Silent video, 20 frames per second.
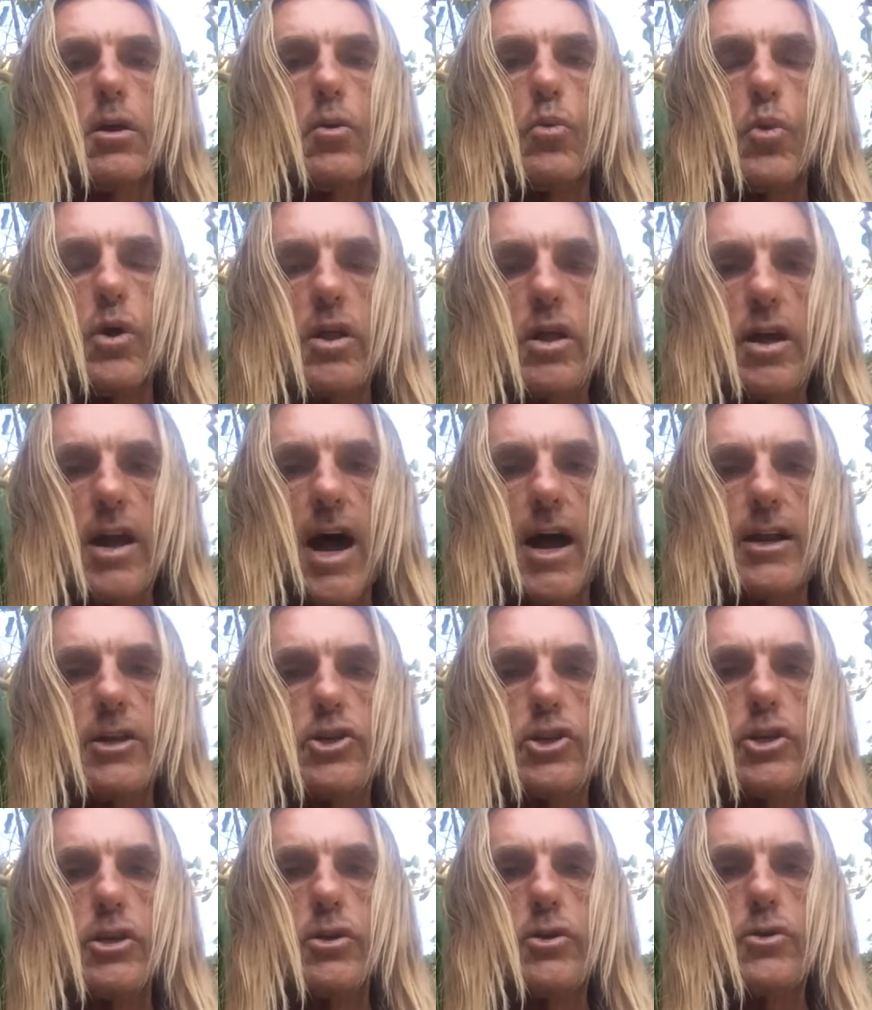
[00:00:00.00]
with an
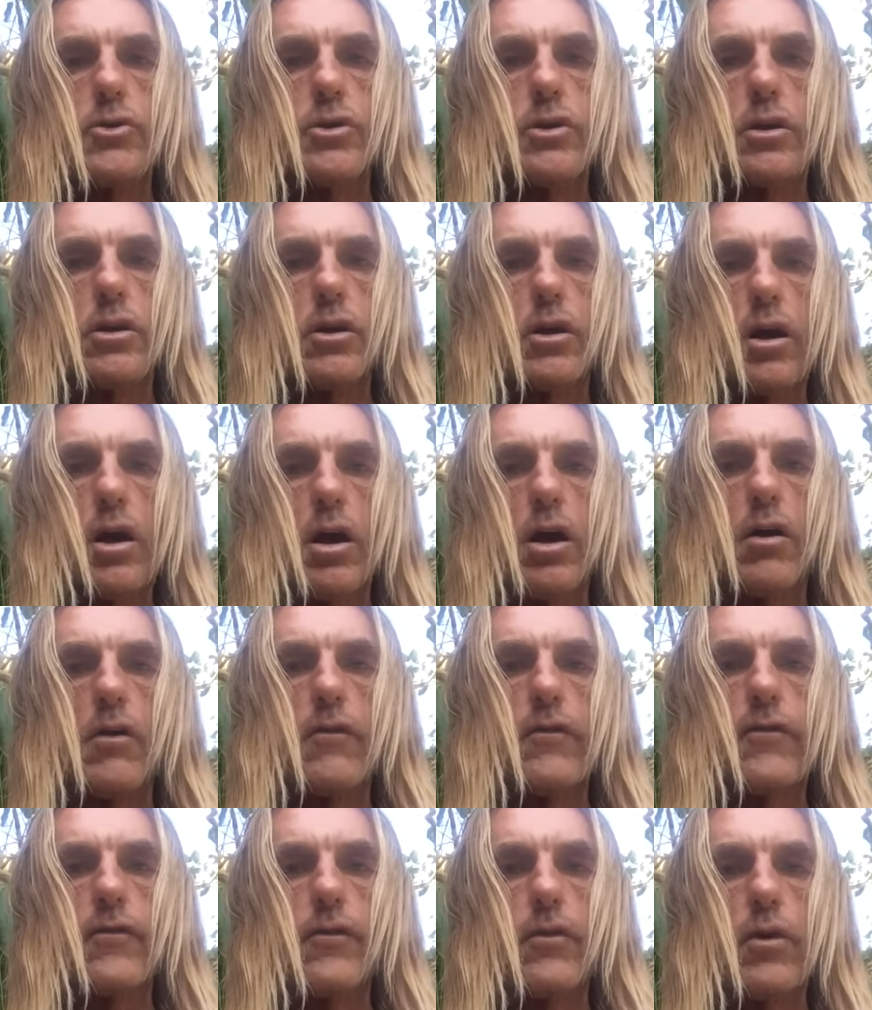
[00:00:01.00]
attitude
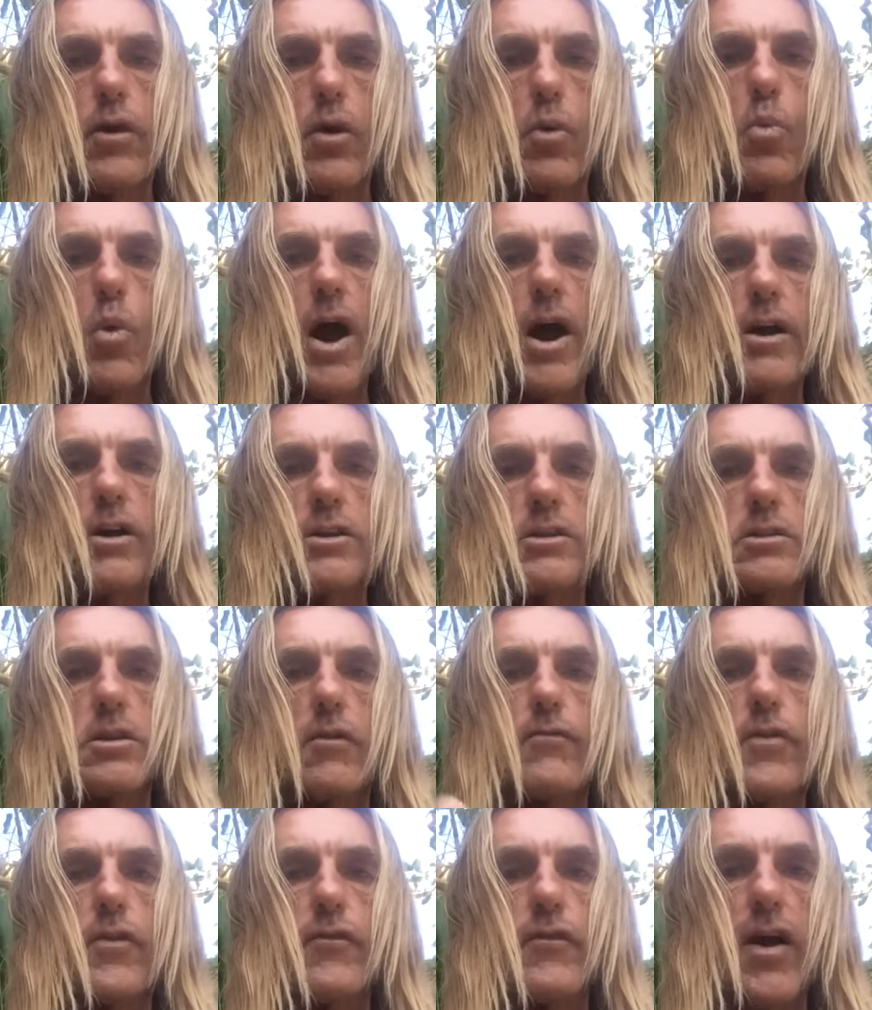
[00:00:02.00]
of awareness
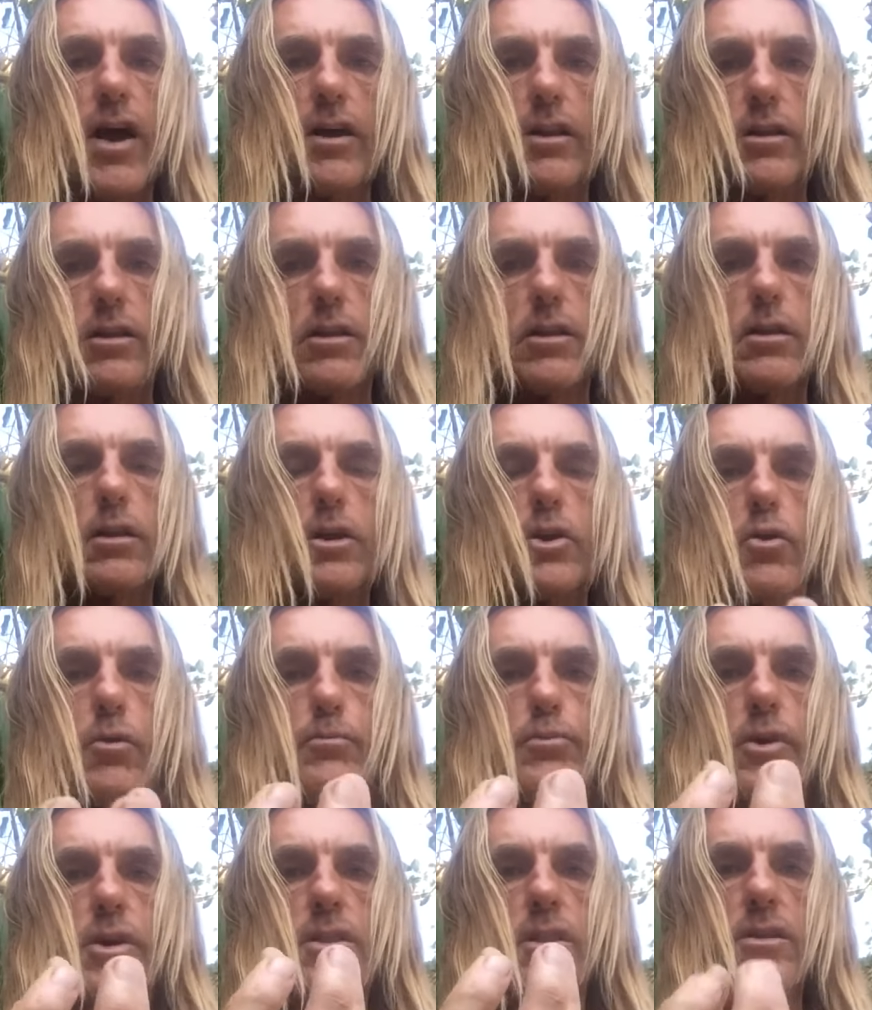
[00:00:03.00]
of the fact that
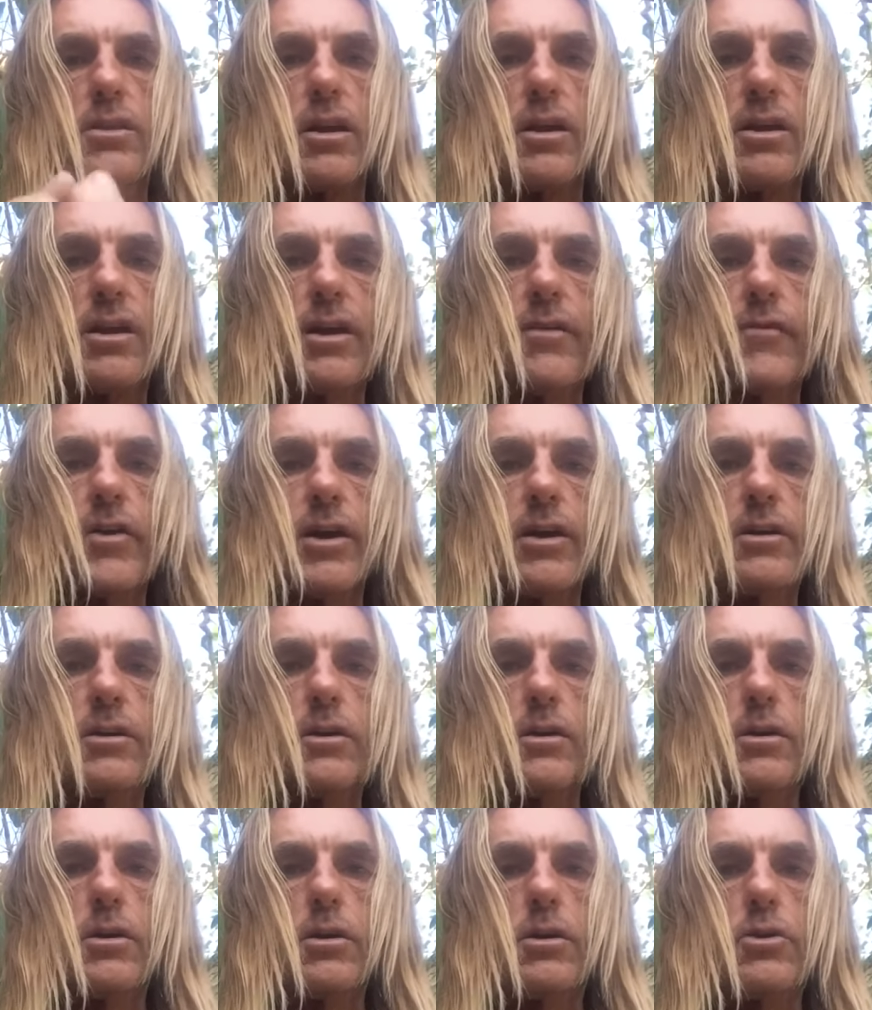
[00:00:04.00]
you're breathing the
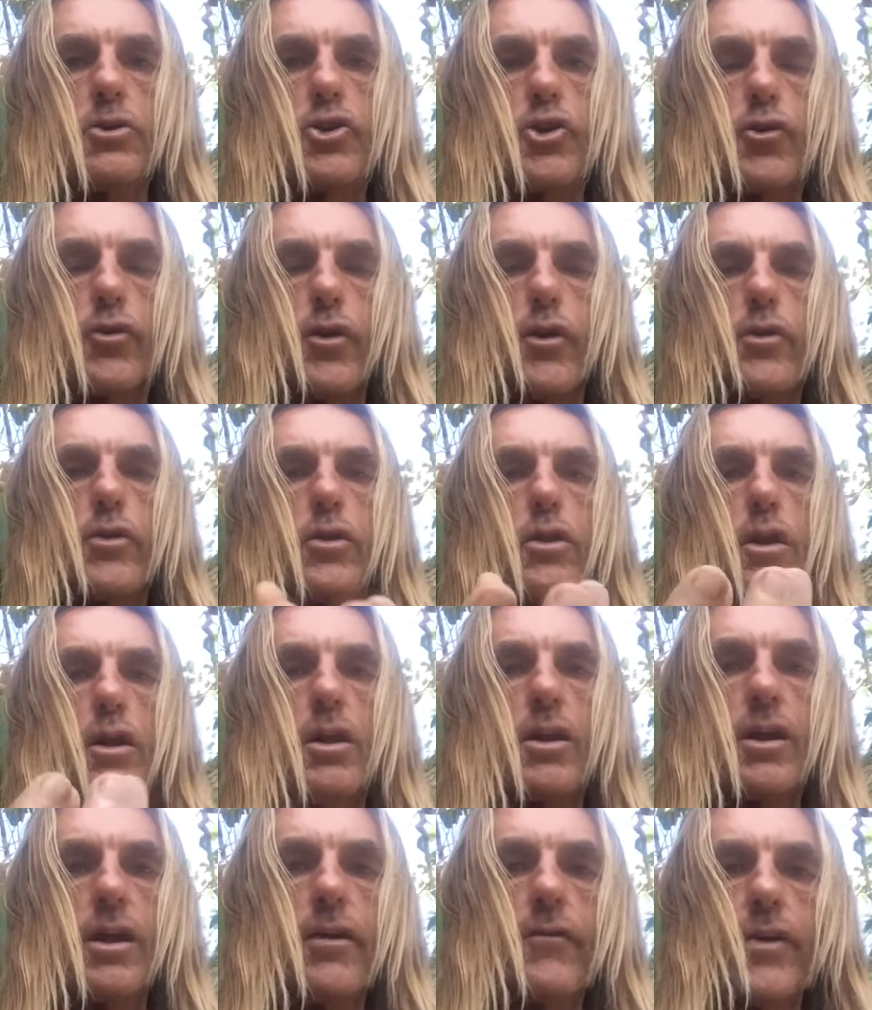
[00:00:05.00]
living truth, the
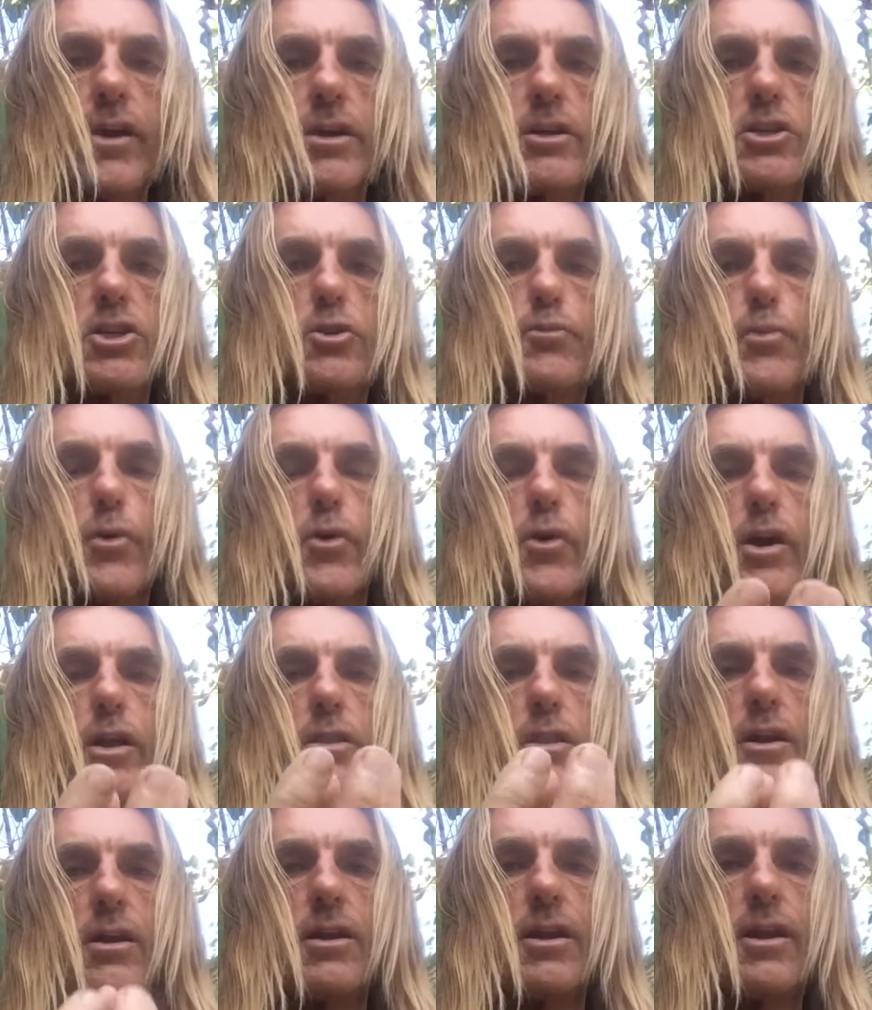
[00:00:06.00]
living
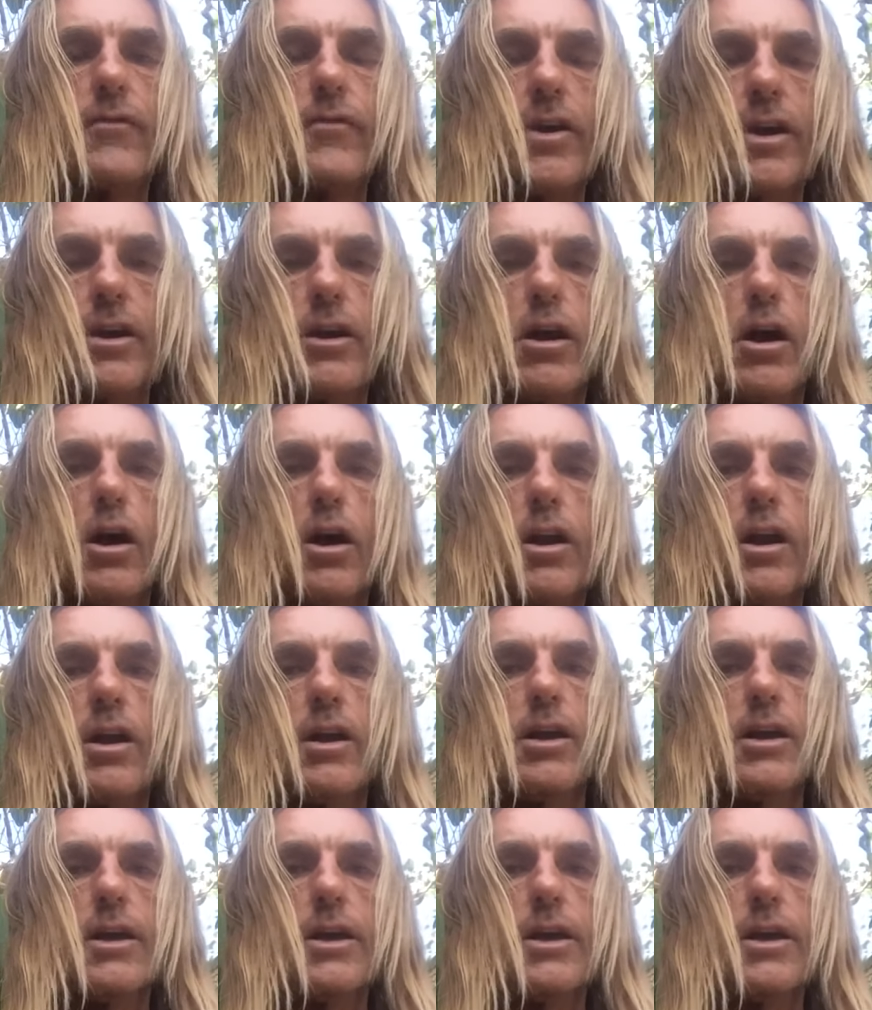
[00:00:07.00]
spirit, the living God